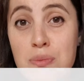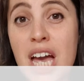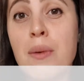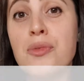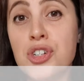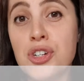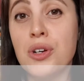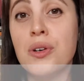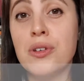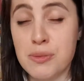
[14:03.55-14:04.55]
be able to
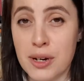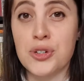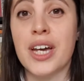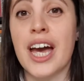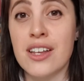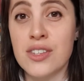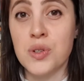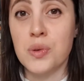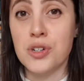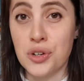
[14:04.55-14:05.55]
do special care
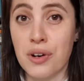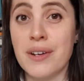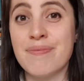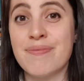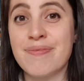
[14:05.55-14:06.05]
to a degree.